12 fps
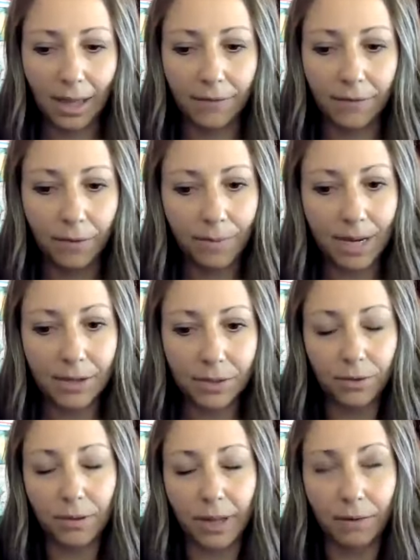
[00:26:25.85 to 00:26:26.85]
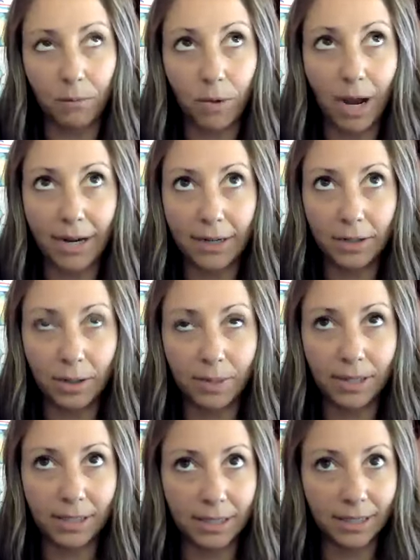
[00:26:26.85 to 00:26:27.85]
And for me too, like why
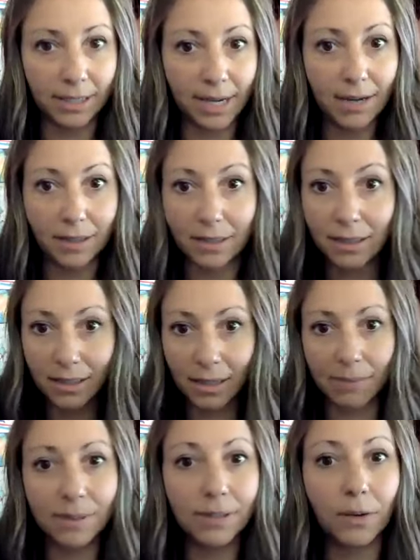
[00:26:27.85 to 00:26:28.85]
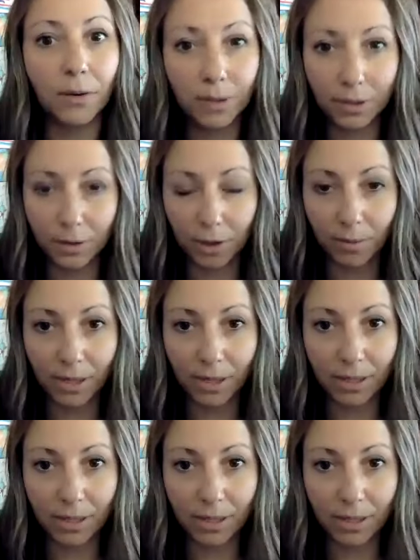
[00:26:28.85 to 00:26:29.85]
determined to succeed? It's because I'm so determined
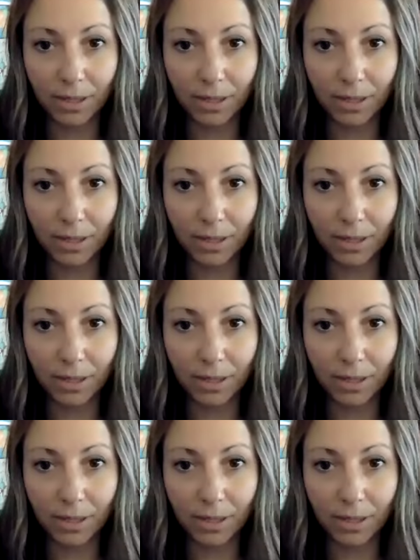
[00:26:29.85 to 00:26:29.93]
to